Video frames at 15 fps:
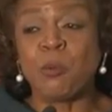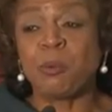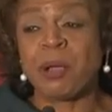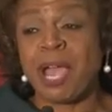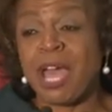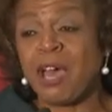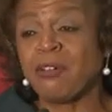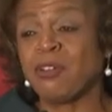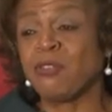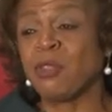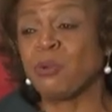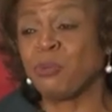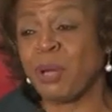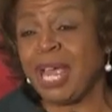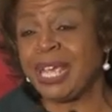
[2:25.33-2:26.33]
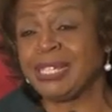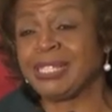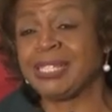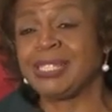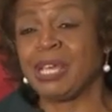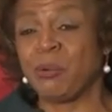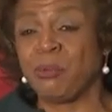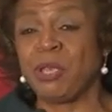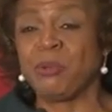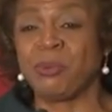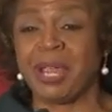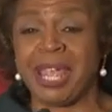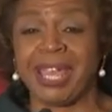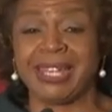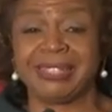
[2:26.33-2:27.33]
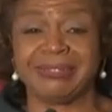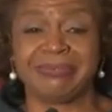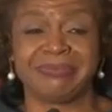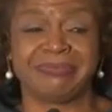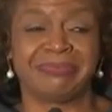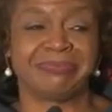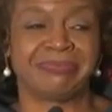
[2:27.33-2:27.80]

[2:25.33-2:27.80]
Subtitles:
proud of the race that we ran.